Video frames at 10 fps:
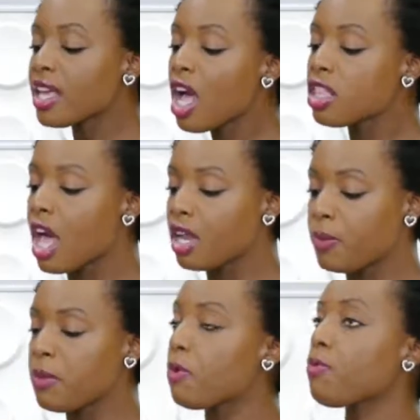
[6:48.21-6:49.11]
think a lot of
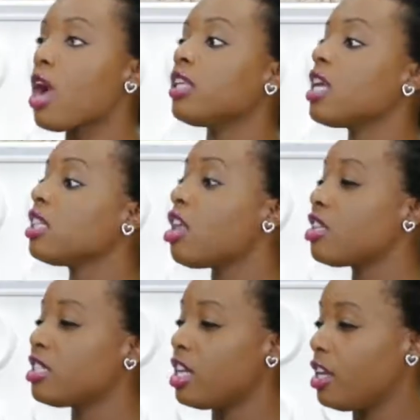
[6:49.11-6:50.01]
people probably get
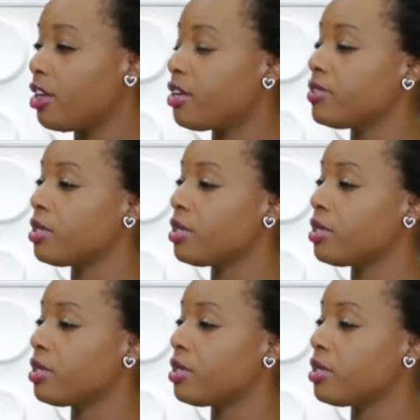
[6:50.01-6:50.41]
lost in the narrative